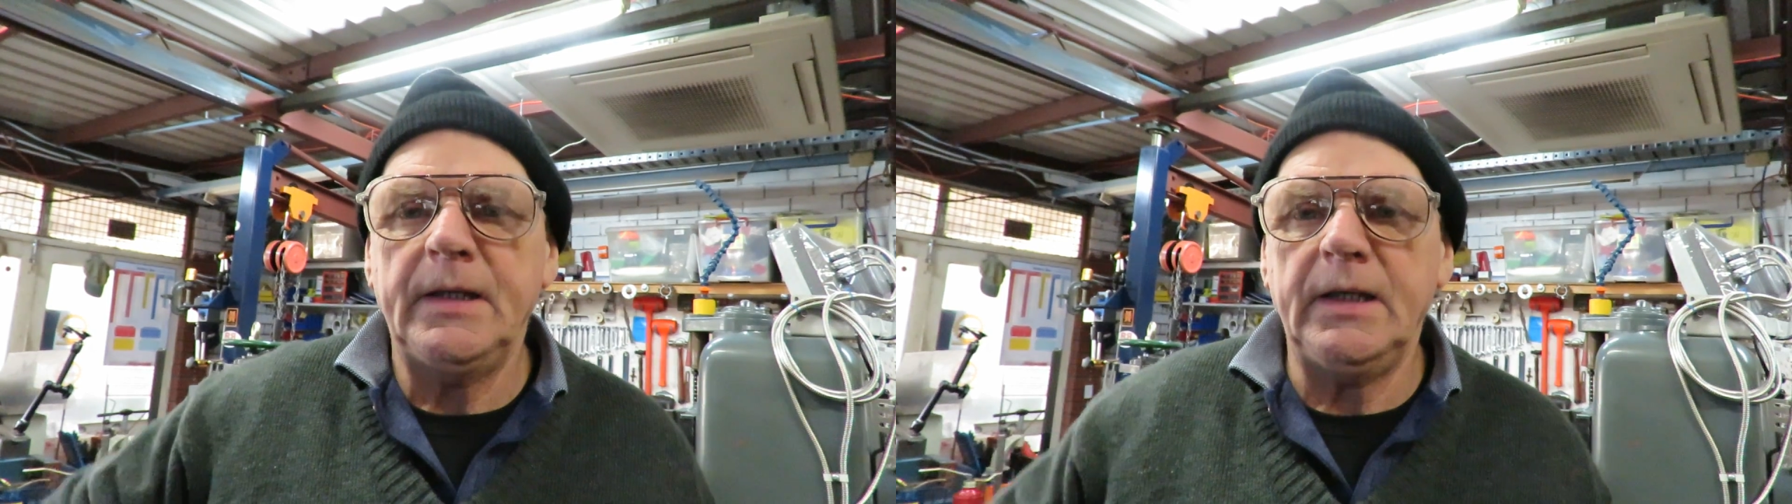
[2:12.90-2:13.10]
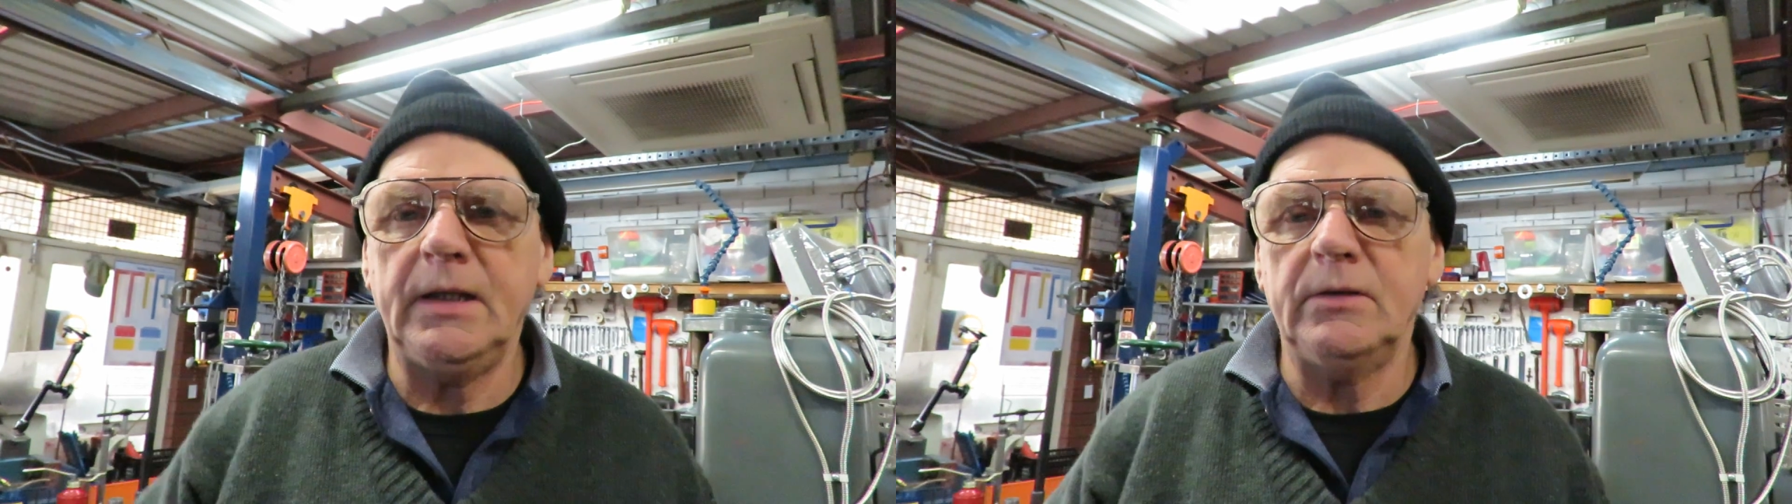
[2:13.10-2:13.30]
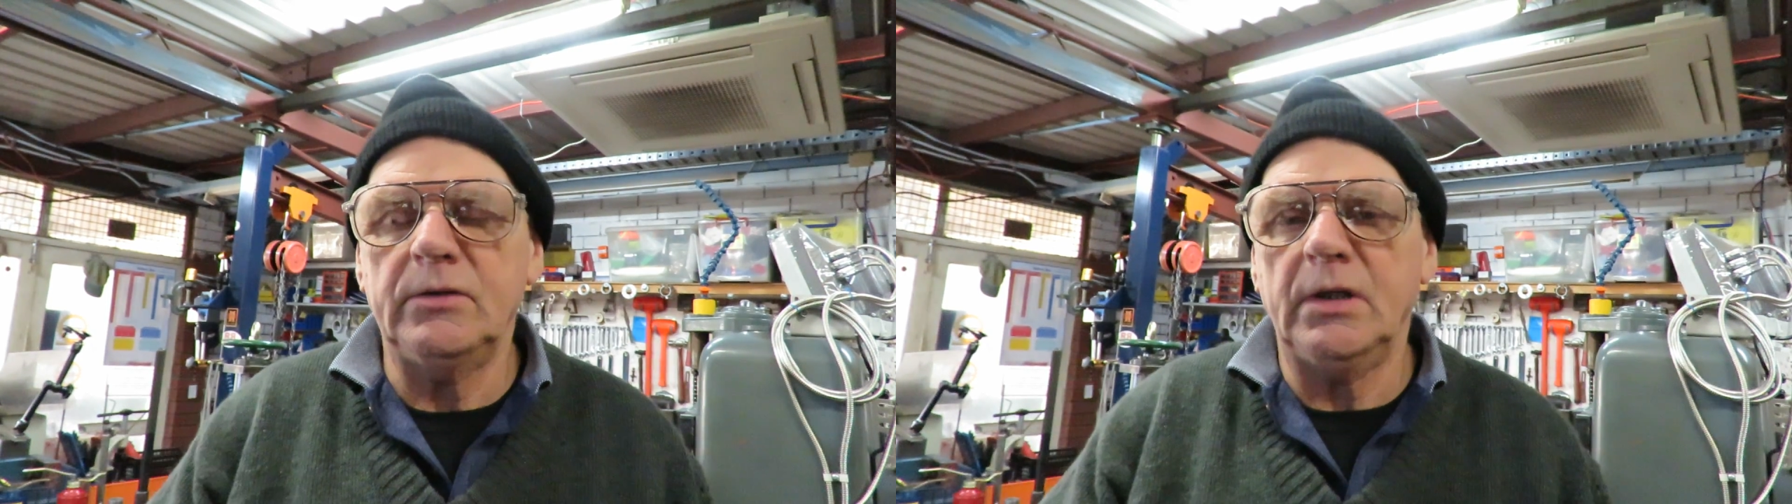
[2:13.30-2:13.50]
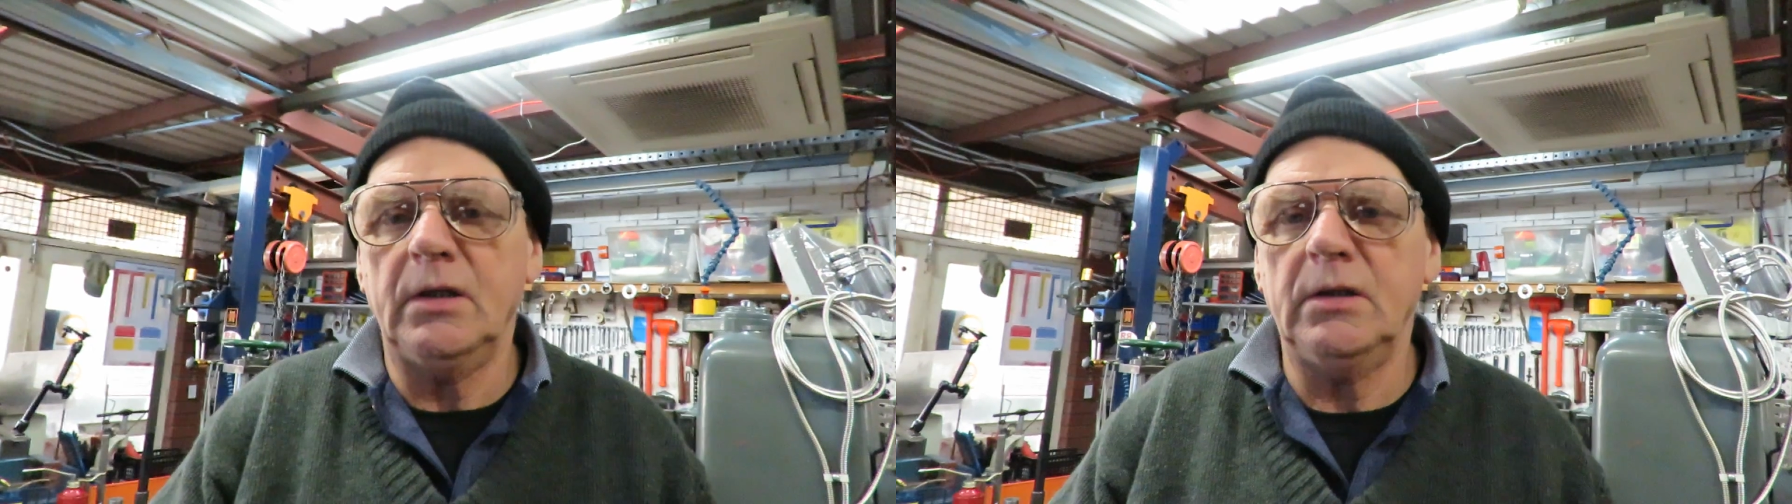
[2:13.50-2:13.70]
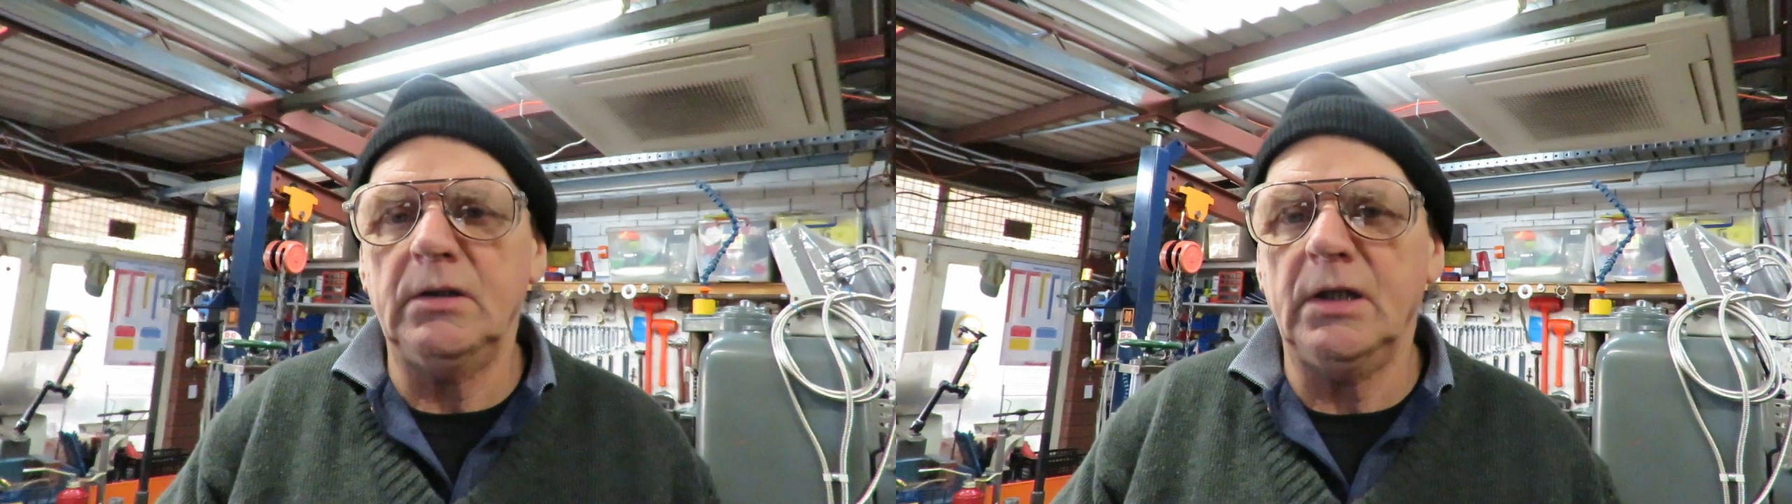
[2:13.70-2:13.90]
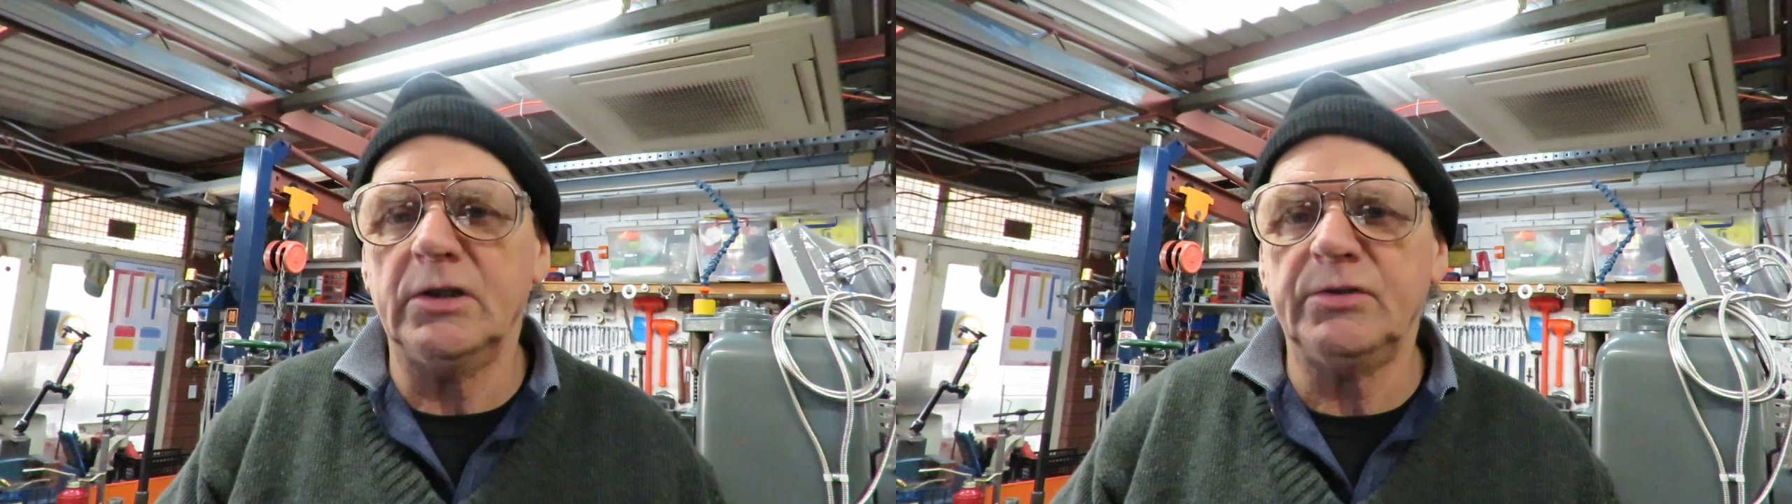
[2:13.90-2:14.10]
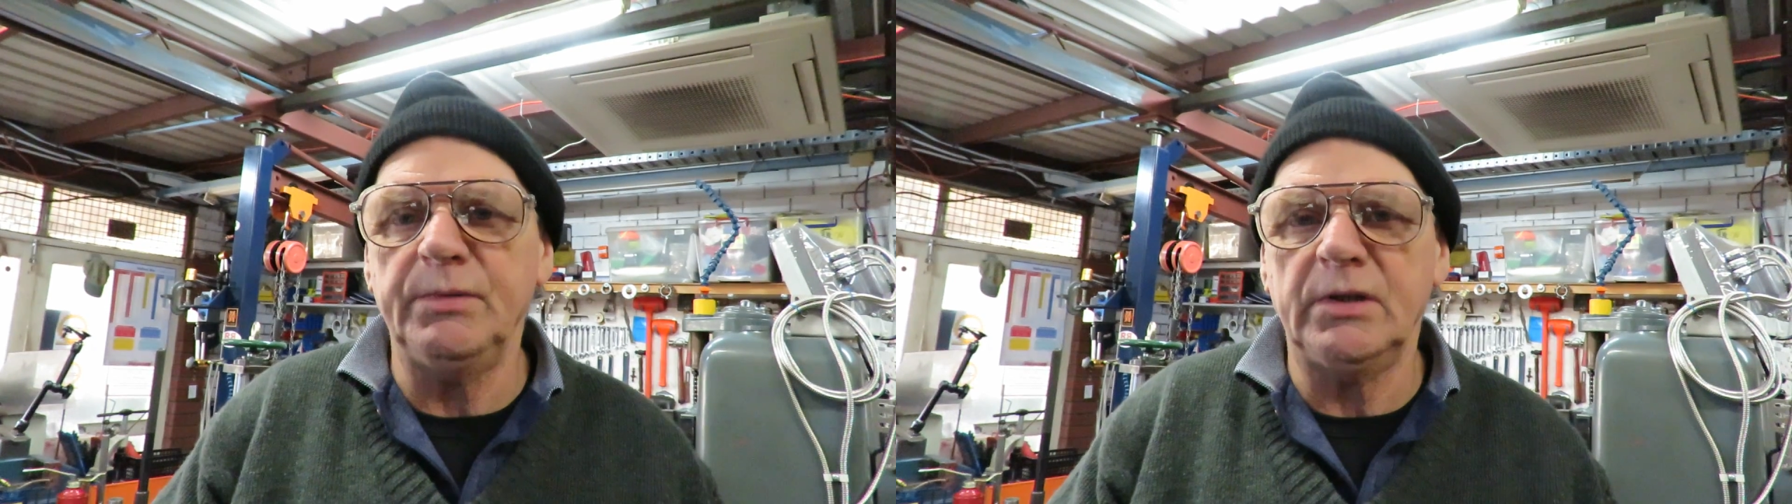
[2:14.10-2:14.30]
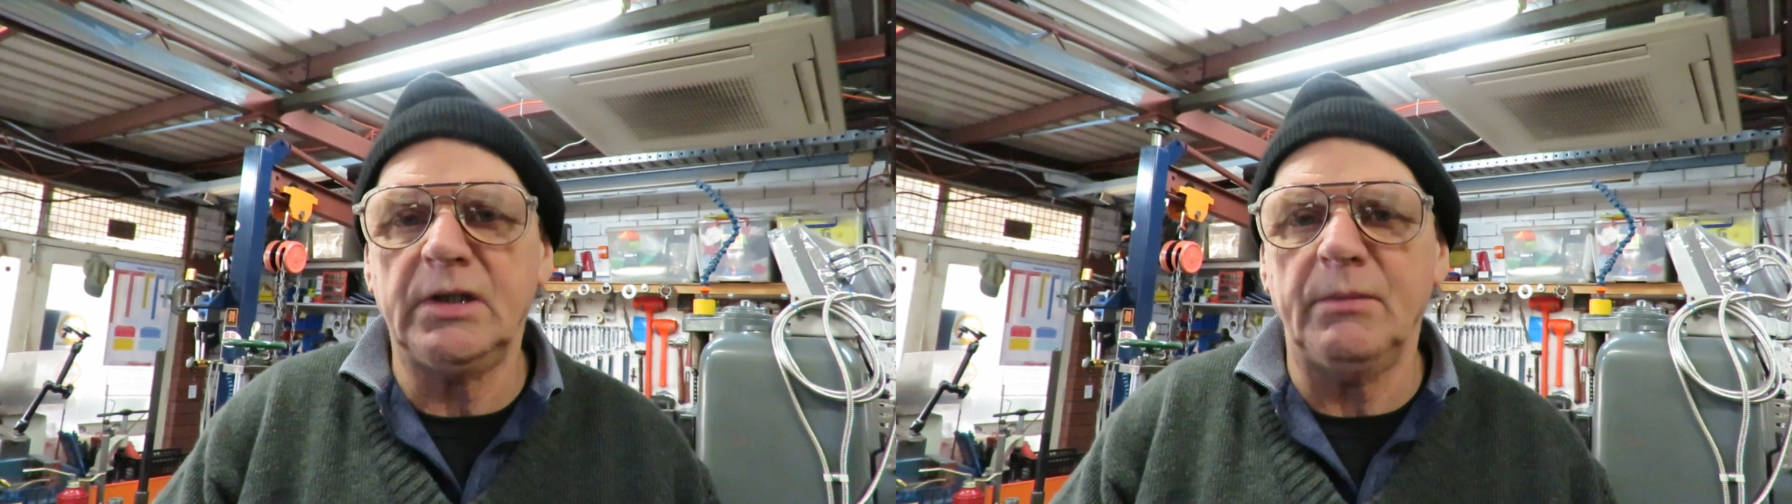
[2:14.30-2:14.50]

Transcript: and uh, he asked me to